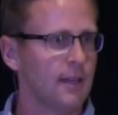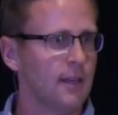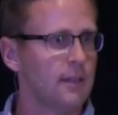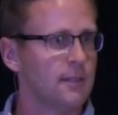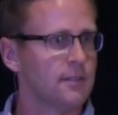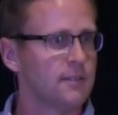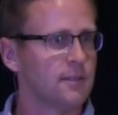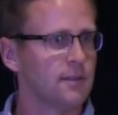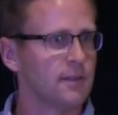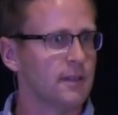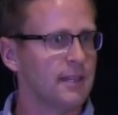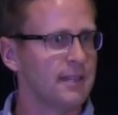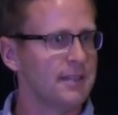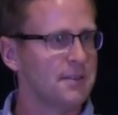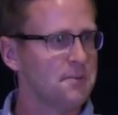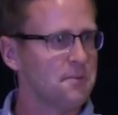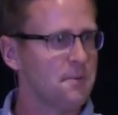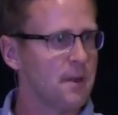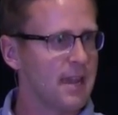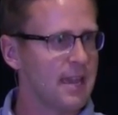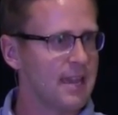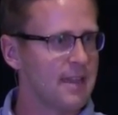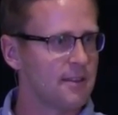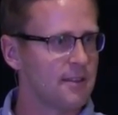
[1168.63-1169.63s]
So in a
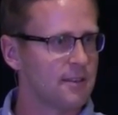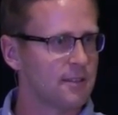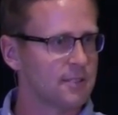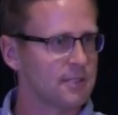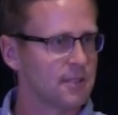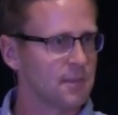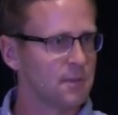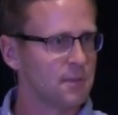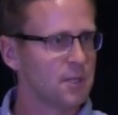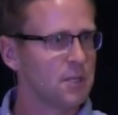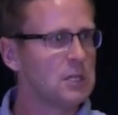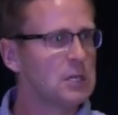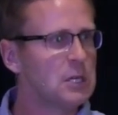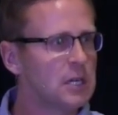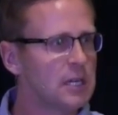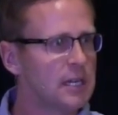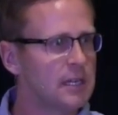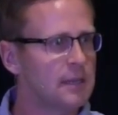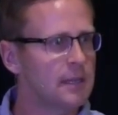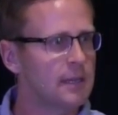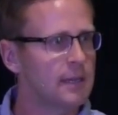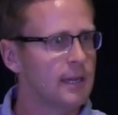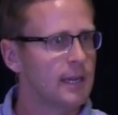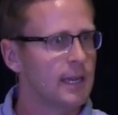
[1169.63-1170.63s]
way, there's some
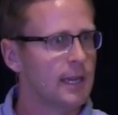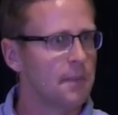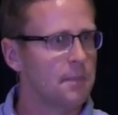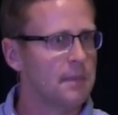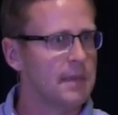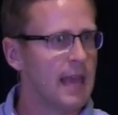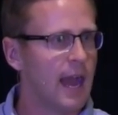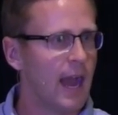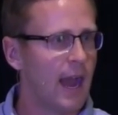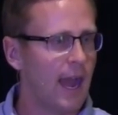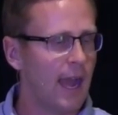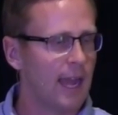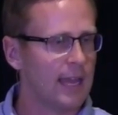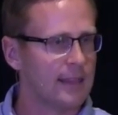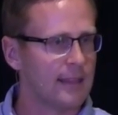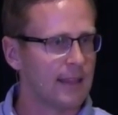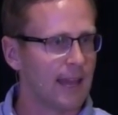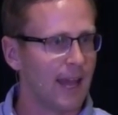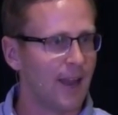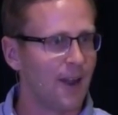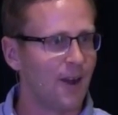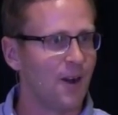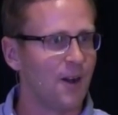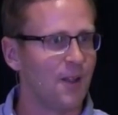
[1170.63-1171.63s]
good behind
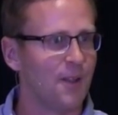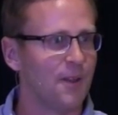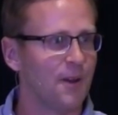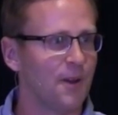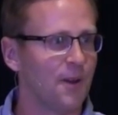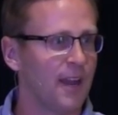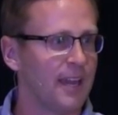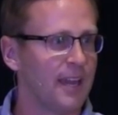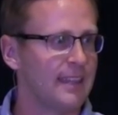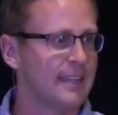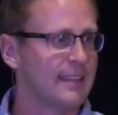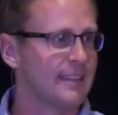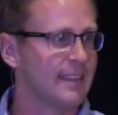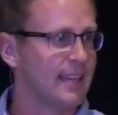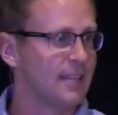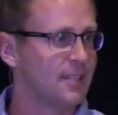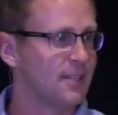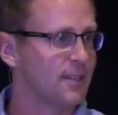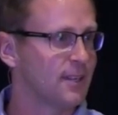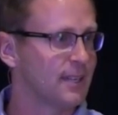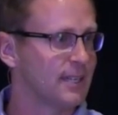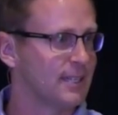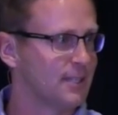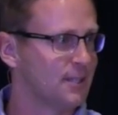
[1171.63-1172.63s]
that, although I think they
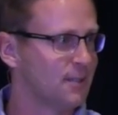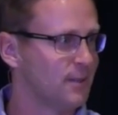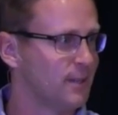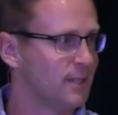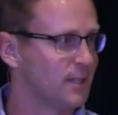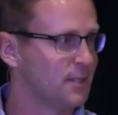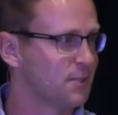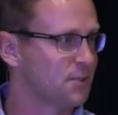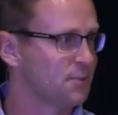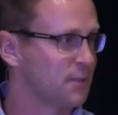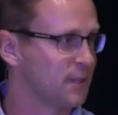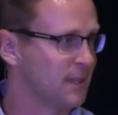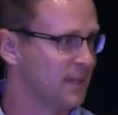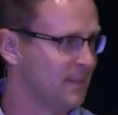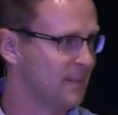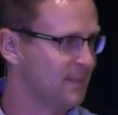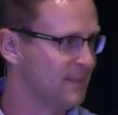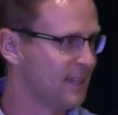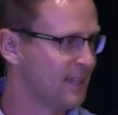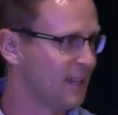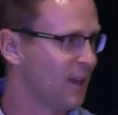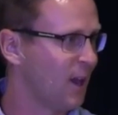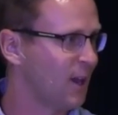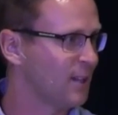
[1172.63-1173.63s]
took it to extreme.
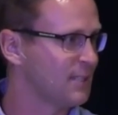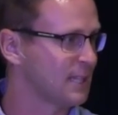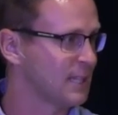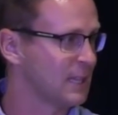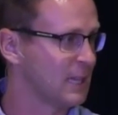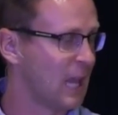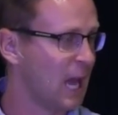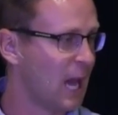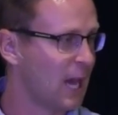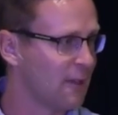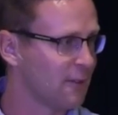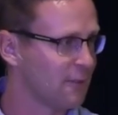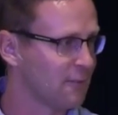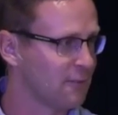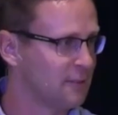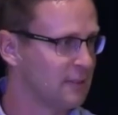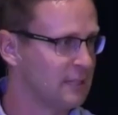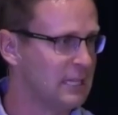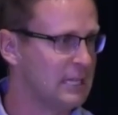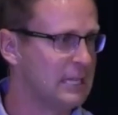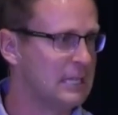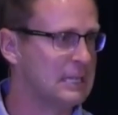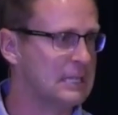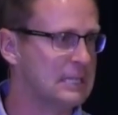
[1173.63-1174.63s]
It caused a lot of
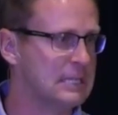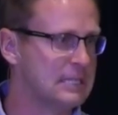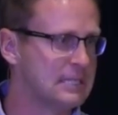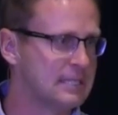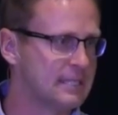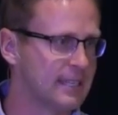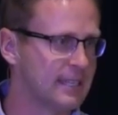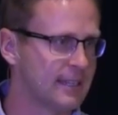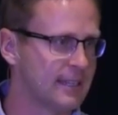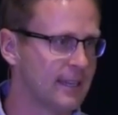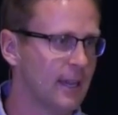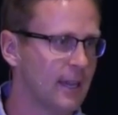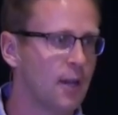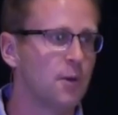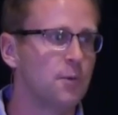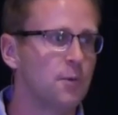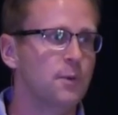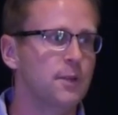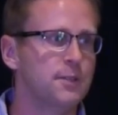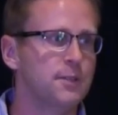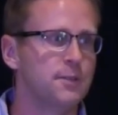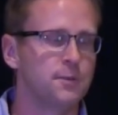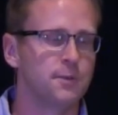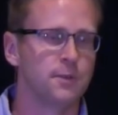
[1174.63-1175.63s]
legalistic
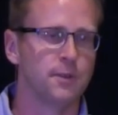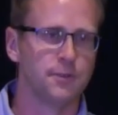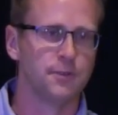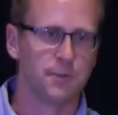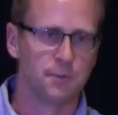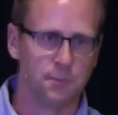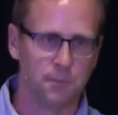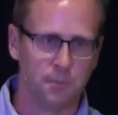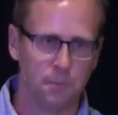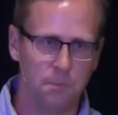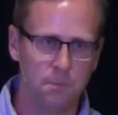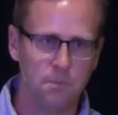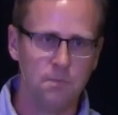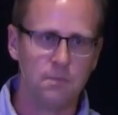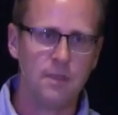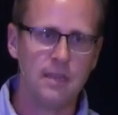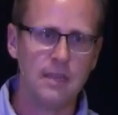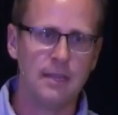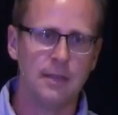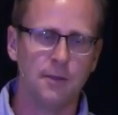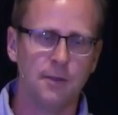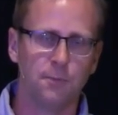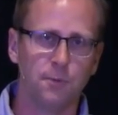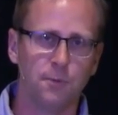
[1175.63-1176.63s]
rituals and
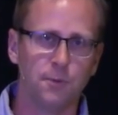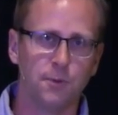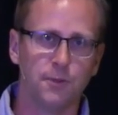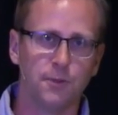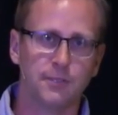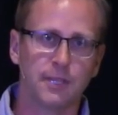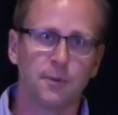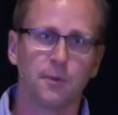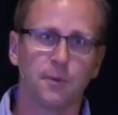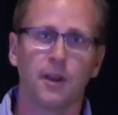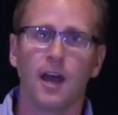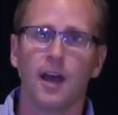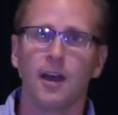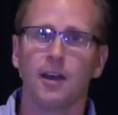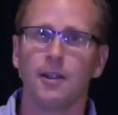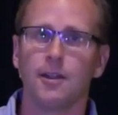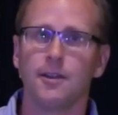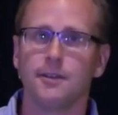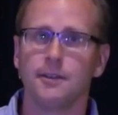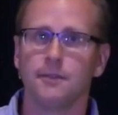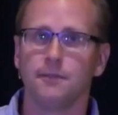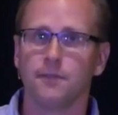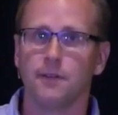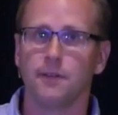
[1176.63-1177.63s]
rules that were
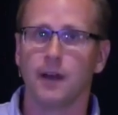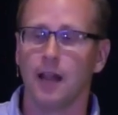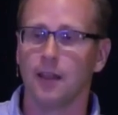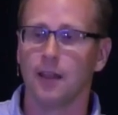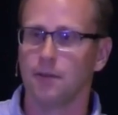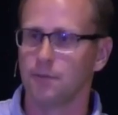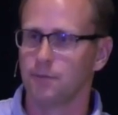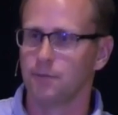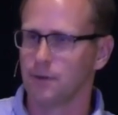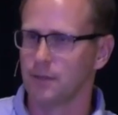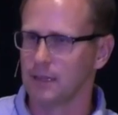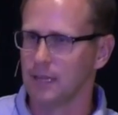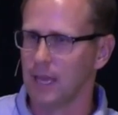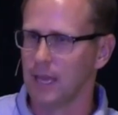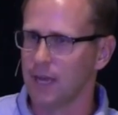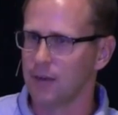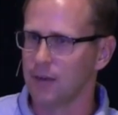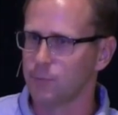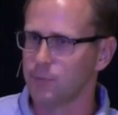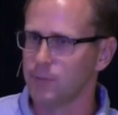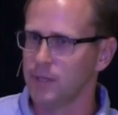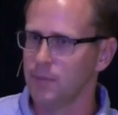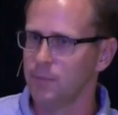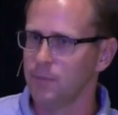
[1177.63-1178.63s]
hard to follow for a lot
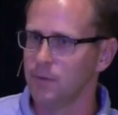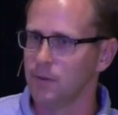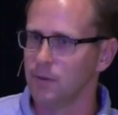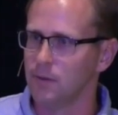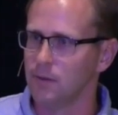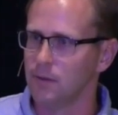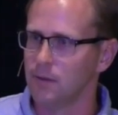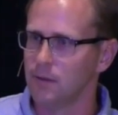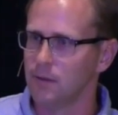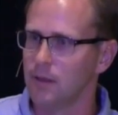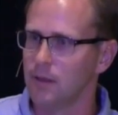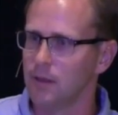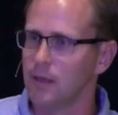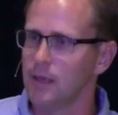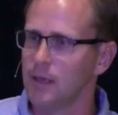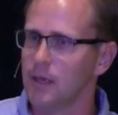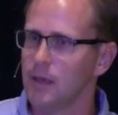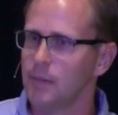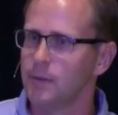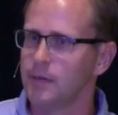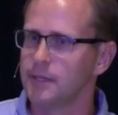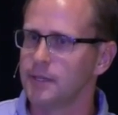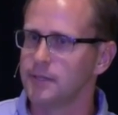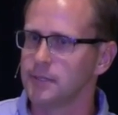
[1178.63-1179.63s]
of people.
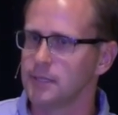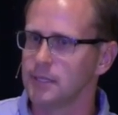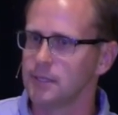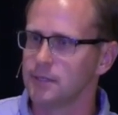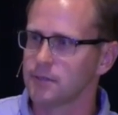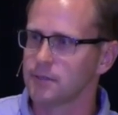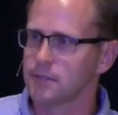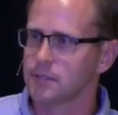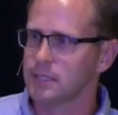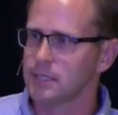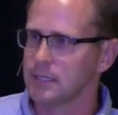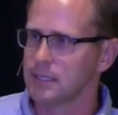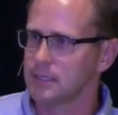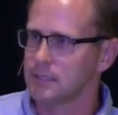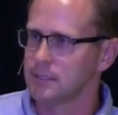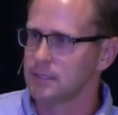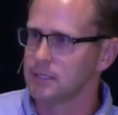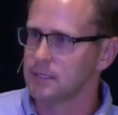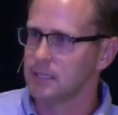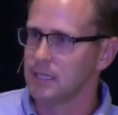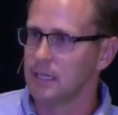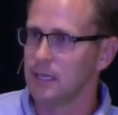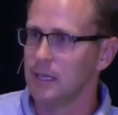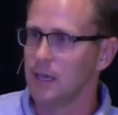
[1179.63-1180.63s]
But it's interesting to
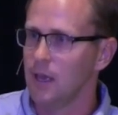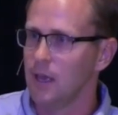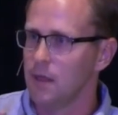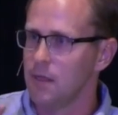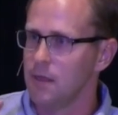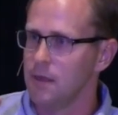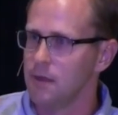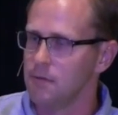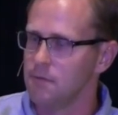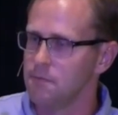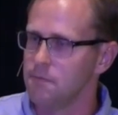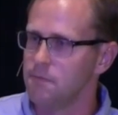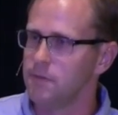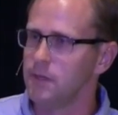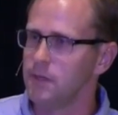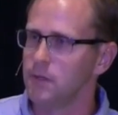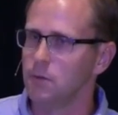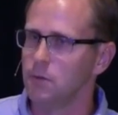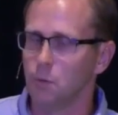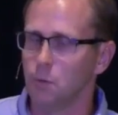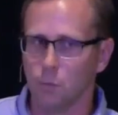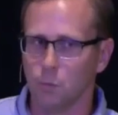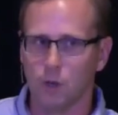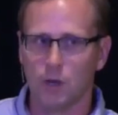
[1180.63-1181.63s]
see their
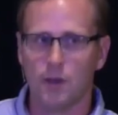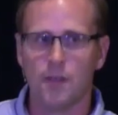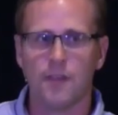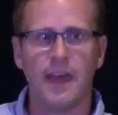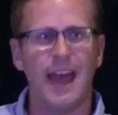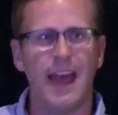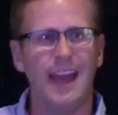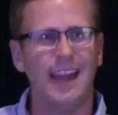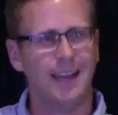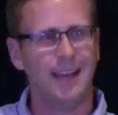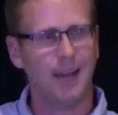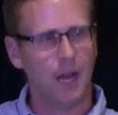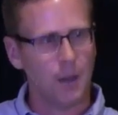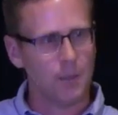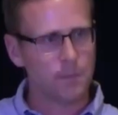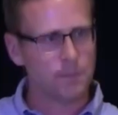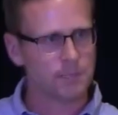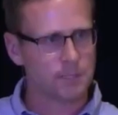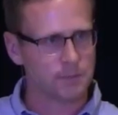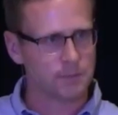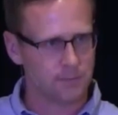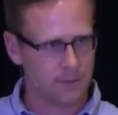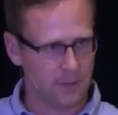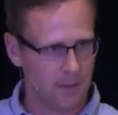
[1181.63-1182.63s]
view, where that
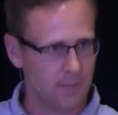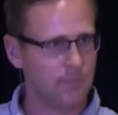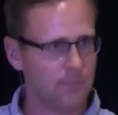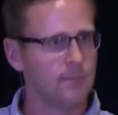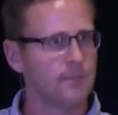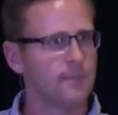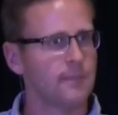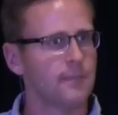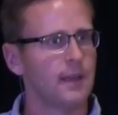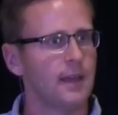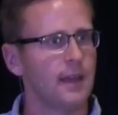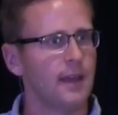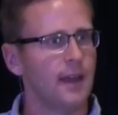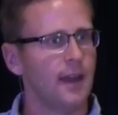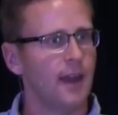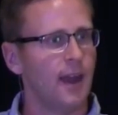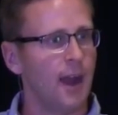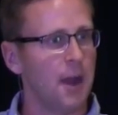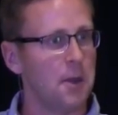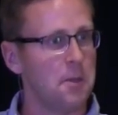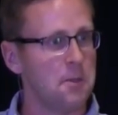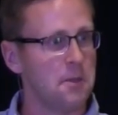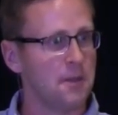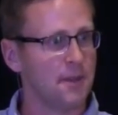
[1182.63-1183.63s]
comes from,
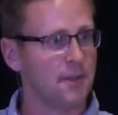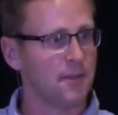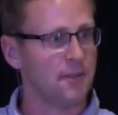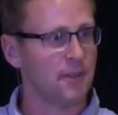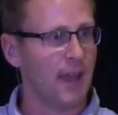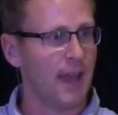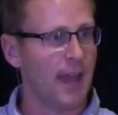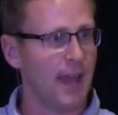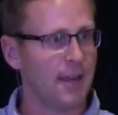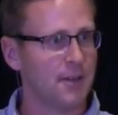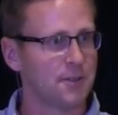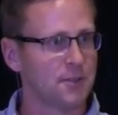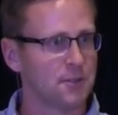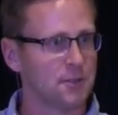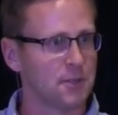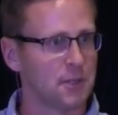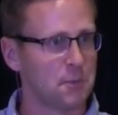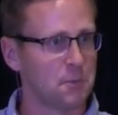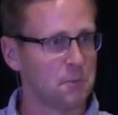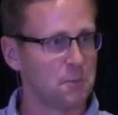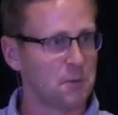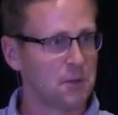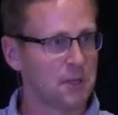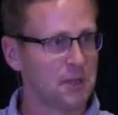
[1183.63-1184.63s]
I think is actually
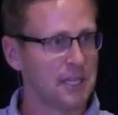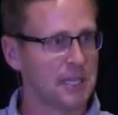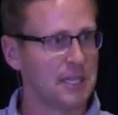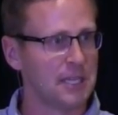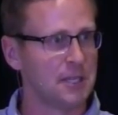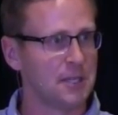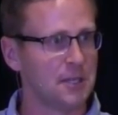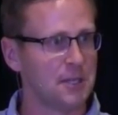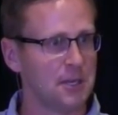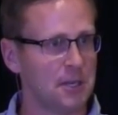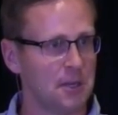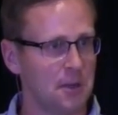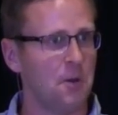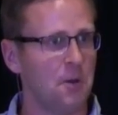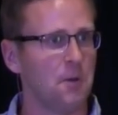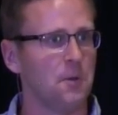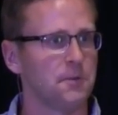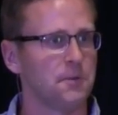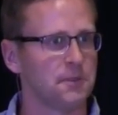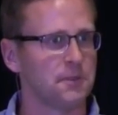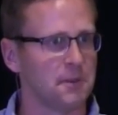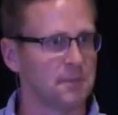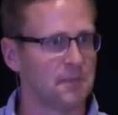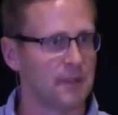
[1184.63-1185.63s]
really good and
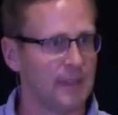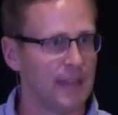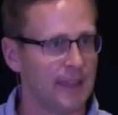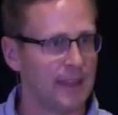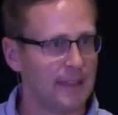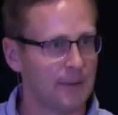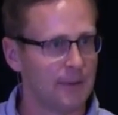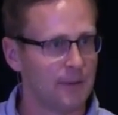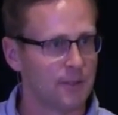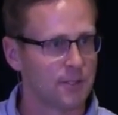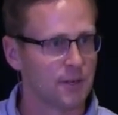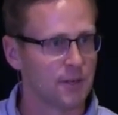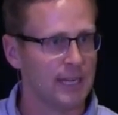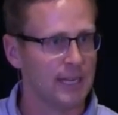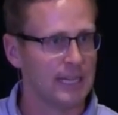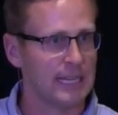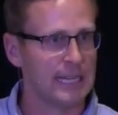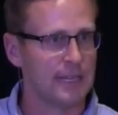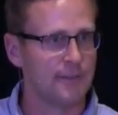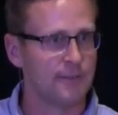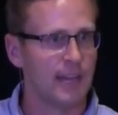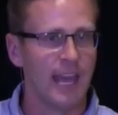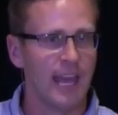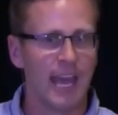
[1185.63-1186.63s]
wholesome, in that they were trying to
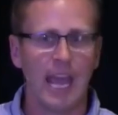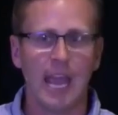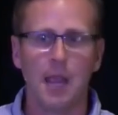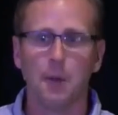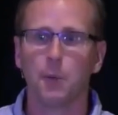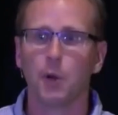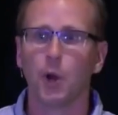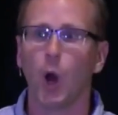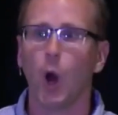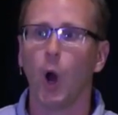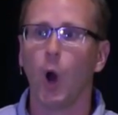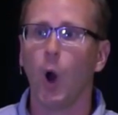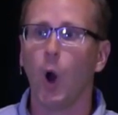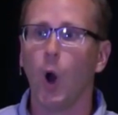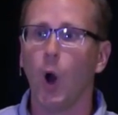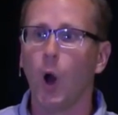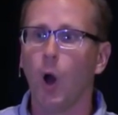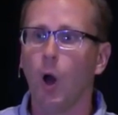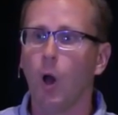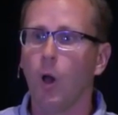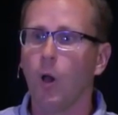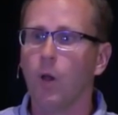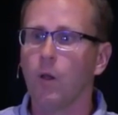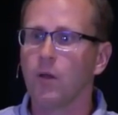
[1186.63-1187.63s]
lift, hey, we're
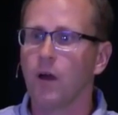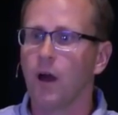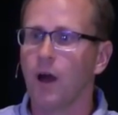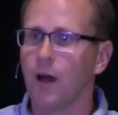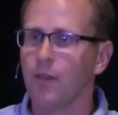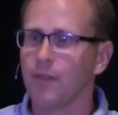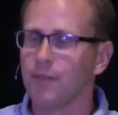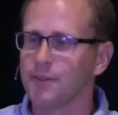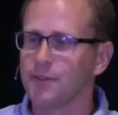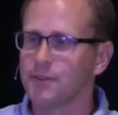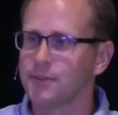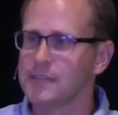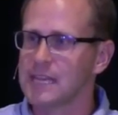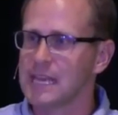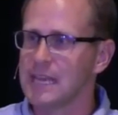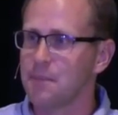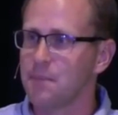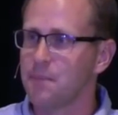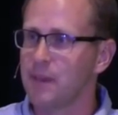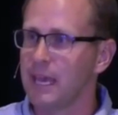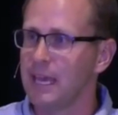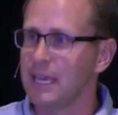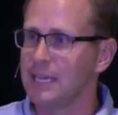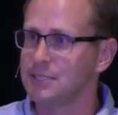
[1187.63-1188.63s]
all on the same
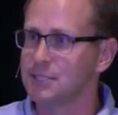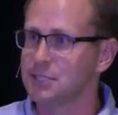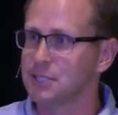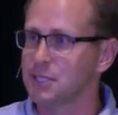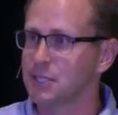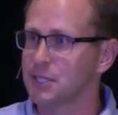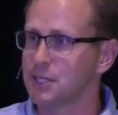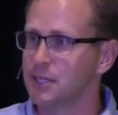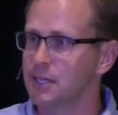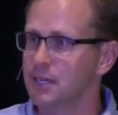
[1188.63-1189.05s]
page here